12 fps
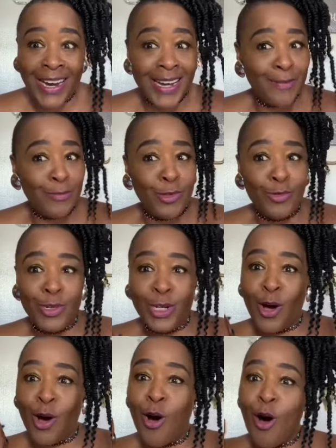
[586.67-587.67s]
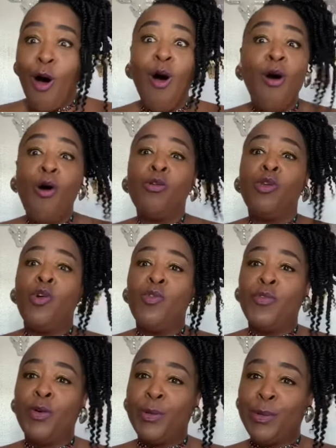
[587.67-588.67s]
and I'm doing it all
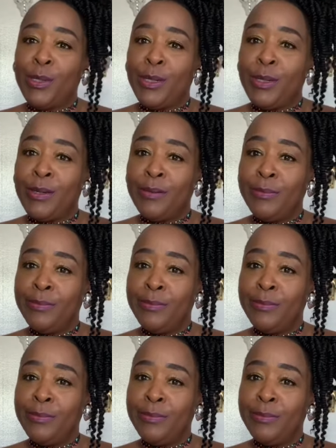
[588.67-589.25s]
over again.